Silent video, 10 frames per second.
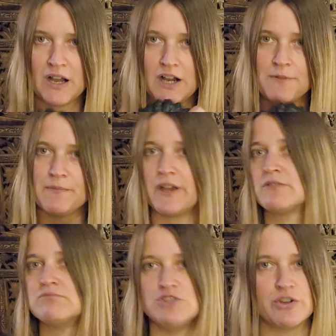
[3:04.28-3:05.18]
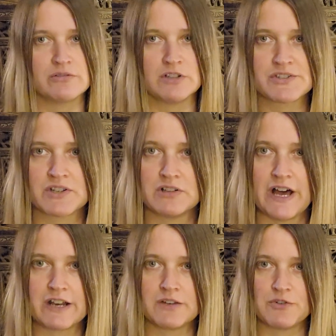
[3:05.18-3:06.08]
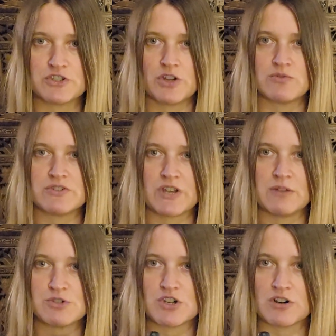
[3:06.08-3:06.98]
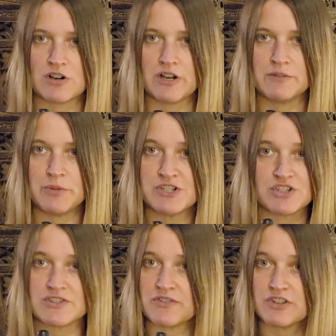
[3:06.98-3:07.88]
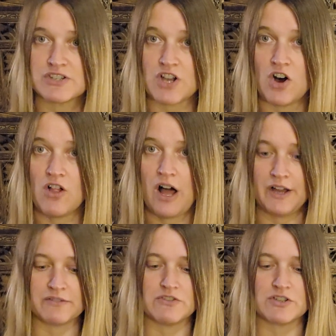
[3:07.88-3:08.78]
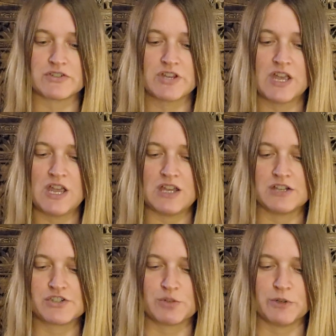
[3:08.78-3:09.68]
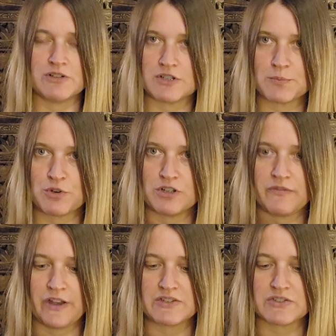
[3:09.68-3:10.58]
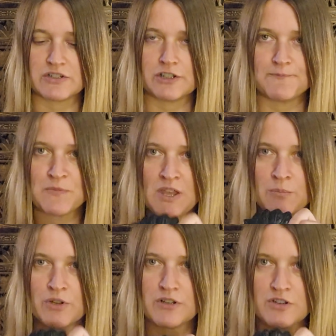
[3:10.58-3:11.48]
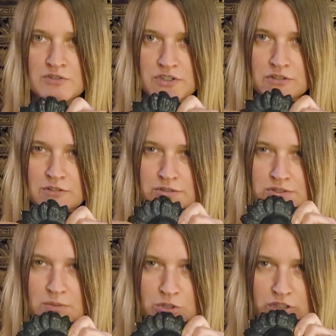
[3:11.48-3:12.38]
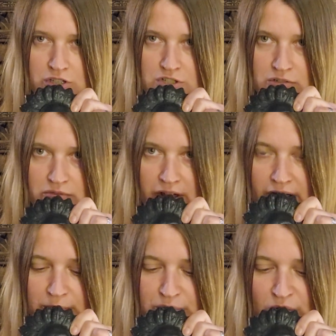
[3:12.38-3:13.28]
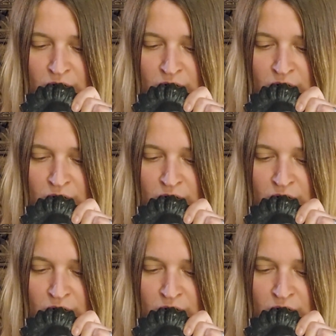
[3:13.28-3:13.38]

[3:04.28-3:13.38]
And you can elicit a lot of different tones, I'm sure, and pitches and things all out of this instrument. It's pretty fascinating. But here's a little simulation of that.